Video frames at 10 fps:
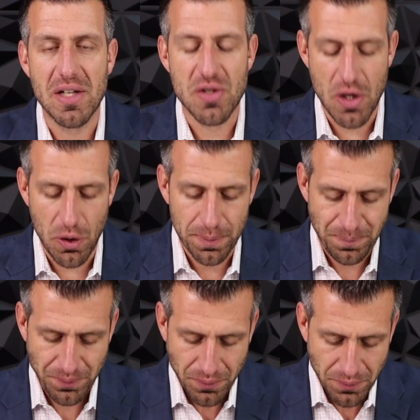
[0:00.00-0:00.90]
And
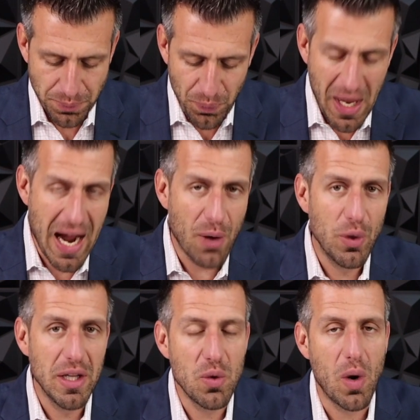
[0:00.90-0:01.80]
so I
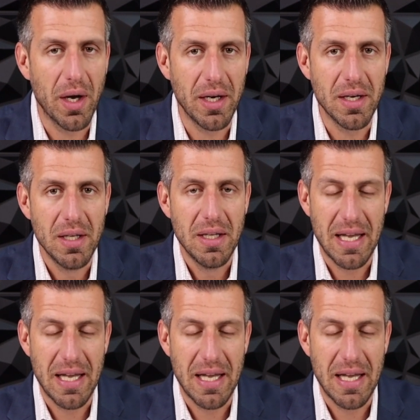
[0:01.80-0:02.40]
really wanted,